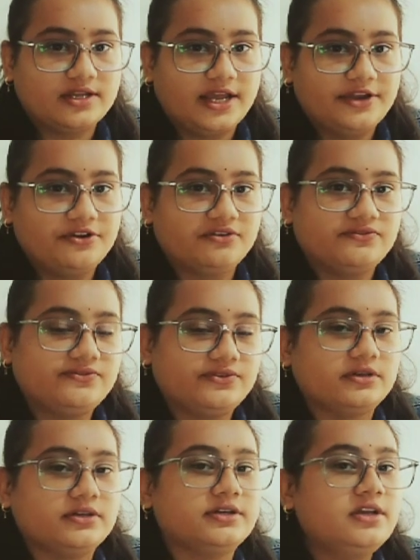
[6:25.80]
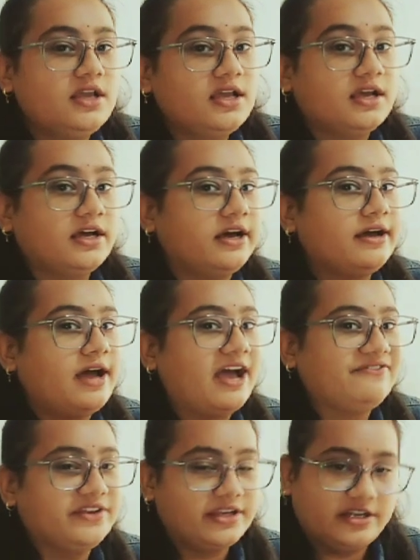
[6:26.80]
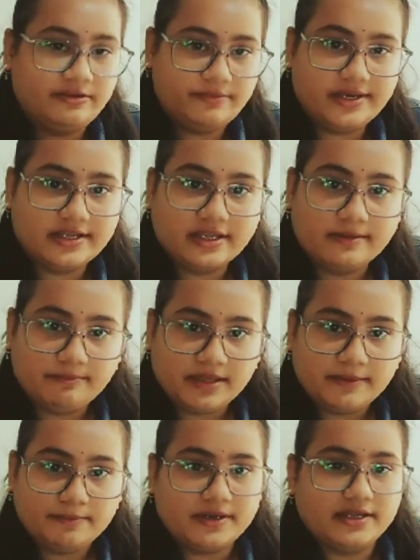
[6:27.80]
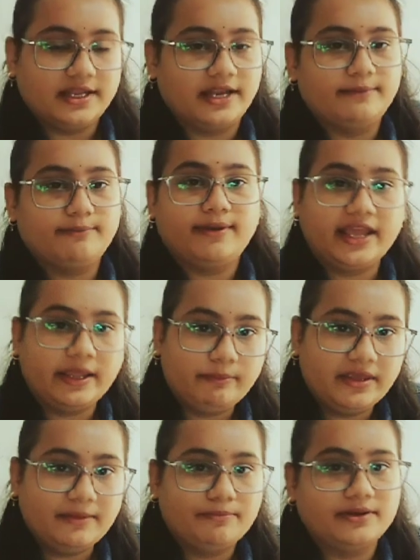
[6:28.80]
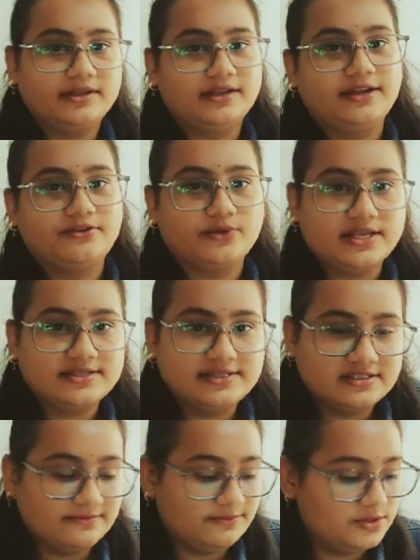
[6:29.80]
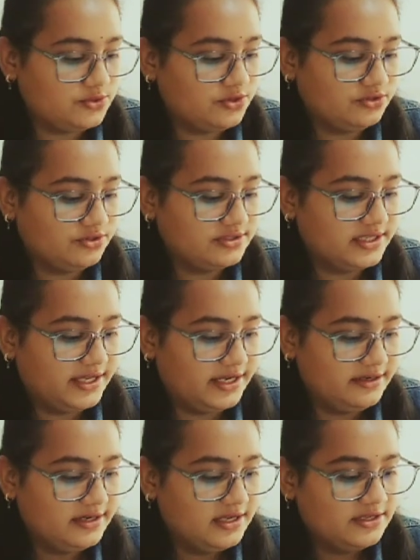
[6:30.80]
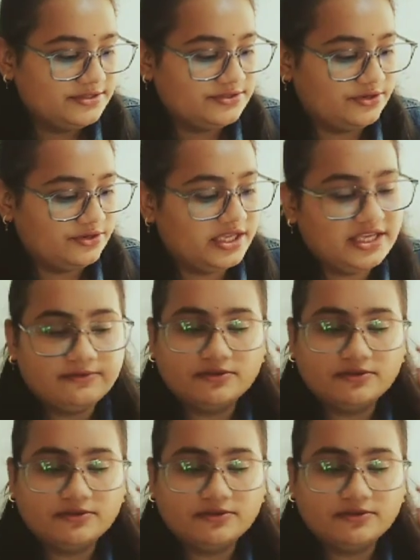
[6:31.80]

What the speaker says: kind of African American people and black people, and racism was also there. So he